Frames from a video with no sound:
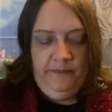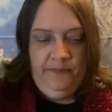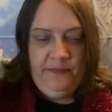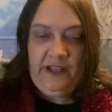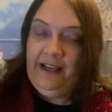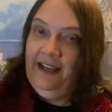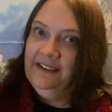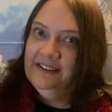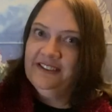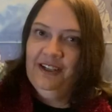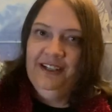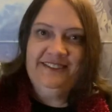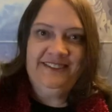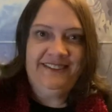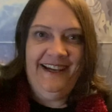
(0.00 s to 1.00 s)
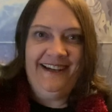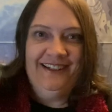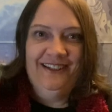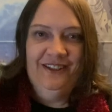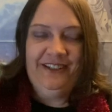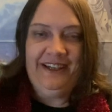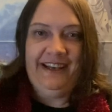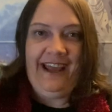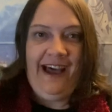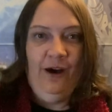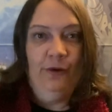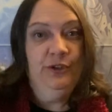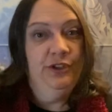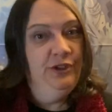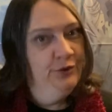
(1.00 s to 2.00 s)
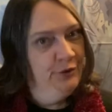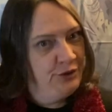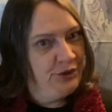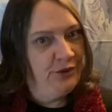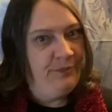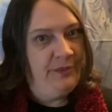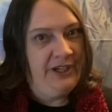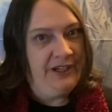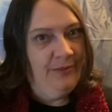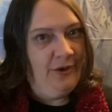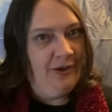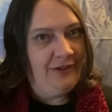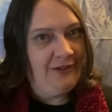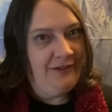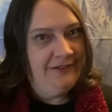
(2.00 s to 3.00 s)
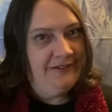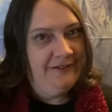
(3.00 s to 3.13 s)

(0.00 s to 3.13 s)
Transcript: Okay, so let's take a look at how you should pick a model.